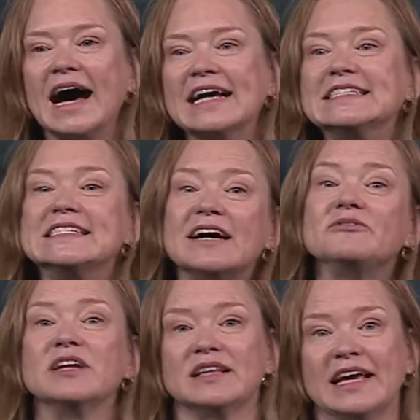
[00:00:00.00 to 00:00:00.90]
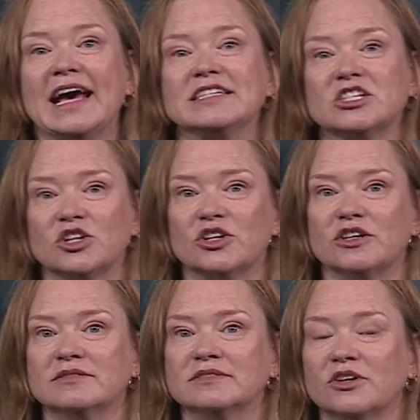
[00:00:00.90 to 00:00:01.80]
I definitely had to
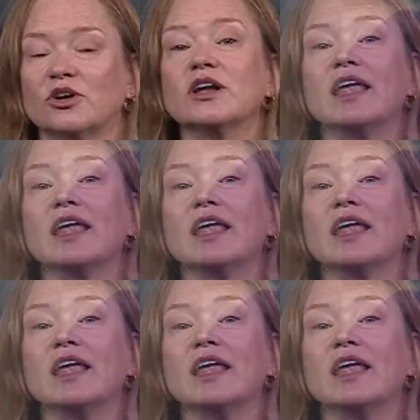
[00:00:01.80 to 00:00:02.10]
learn or